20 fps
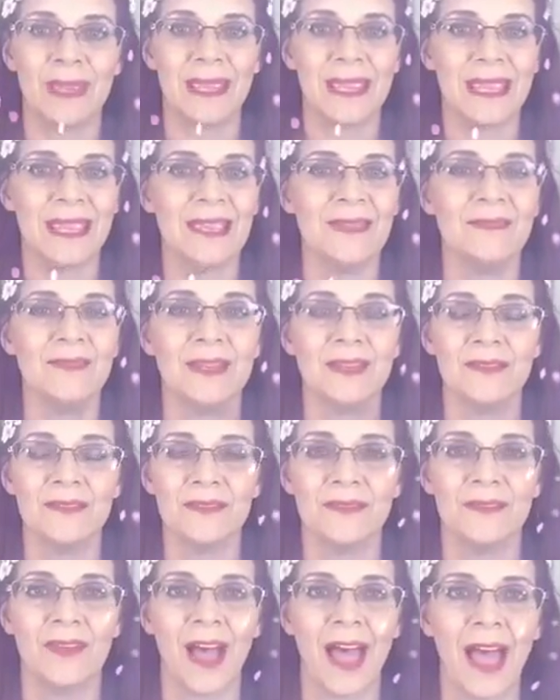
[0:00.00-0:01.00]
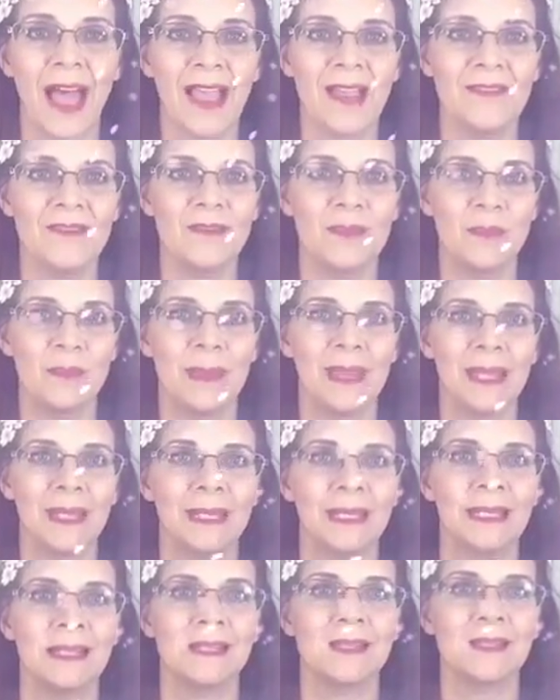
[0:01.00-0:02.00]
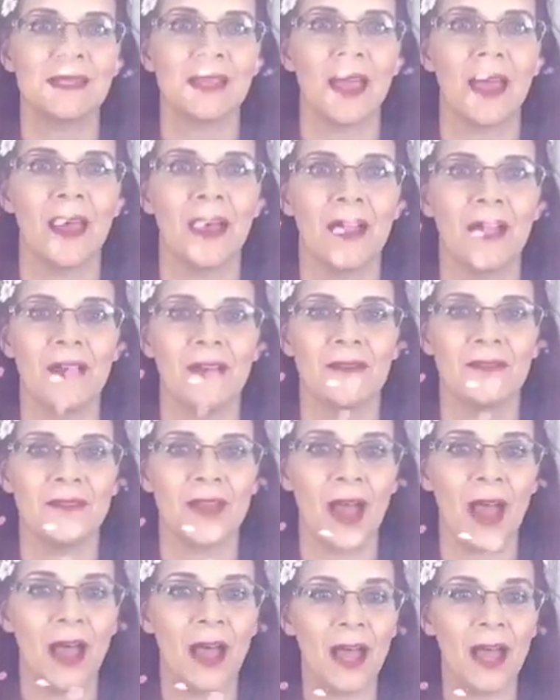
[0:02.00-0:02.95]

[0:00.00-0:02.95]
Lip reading: even 5 minutes of